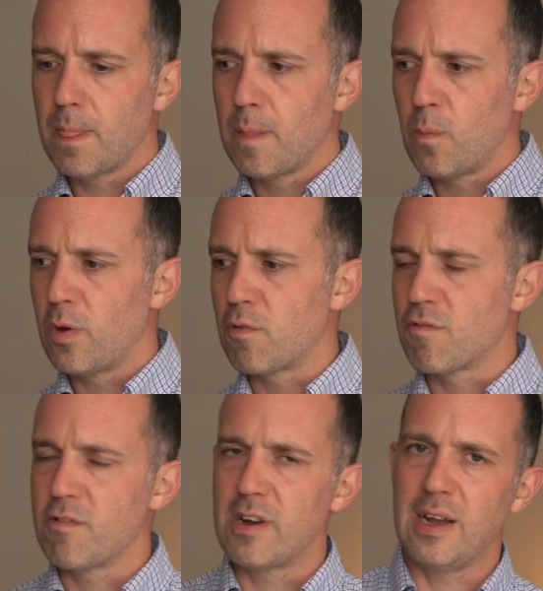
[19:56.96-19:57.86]
we're not
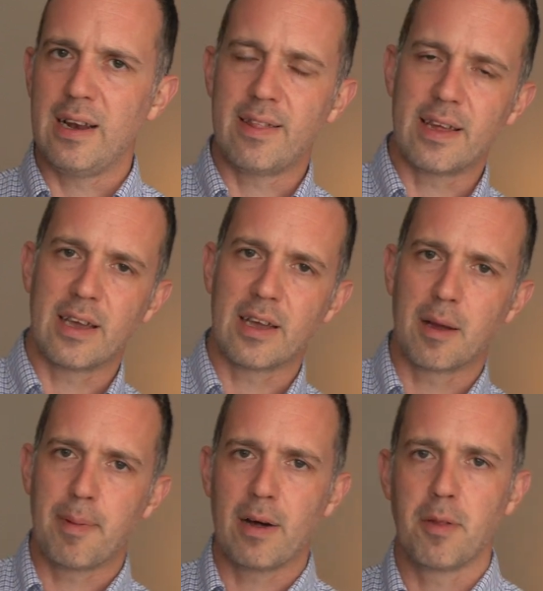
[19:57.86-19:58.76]
really thinking
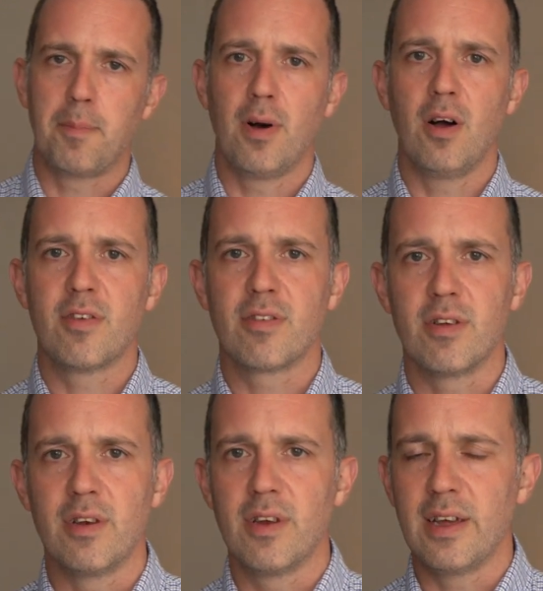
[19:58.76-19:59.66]
about the
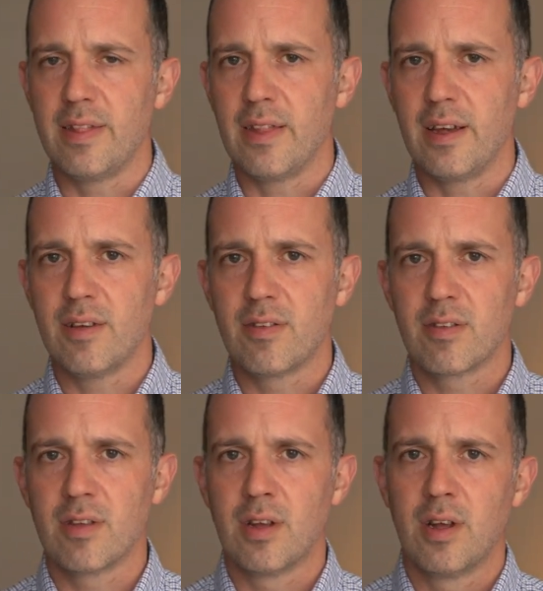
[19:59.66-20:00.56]
person in this.
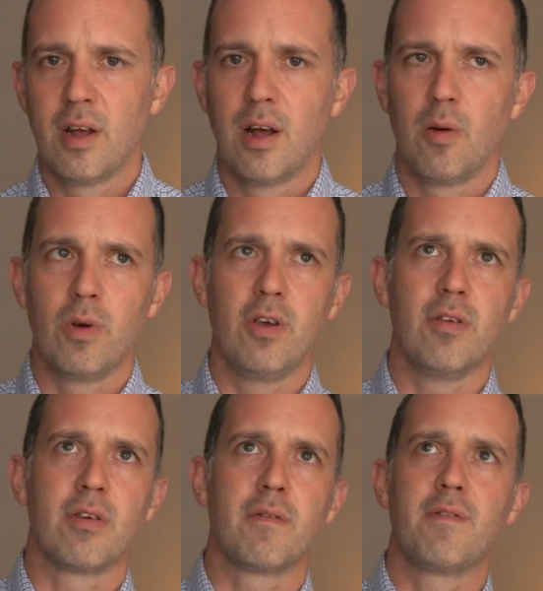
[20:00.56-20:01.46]
We're
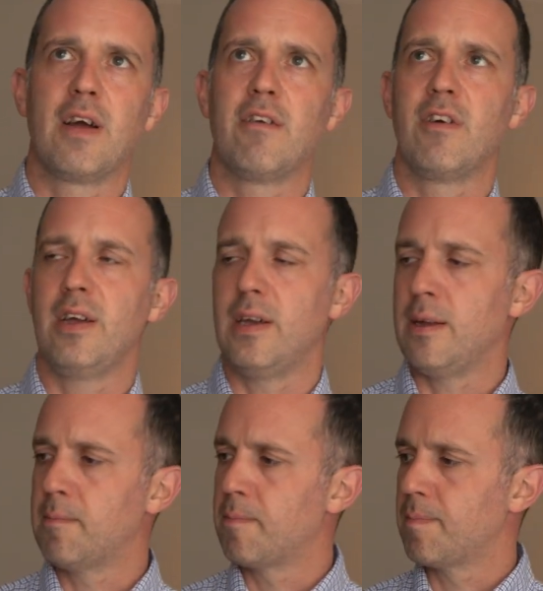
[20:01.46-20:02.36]
using very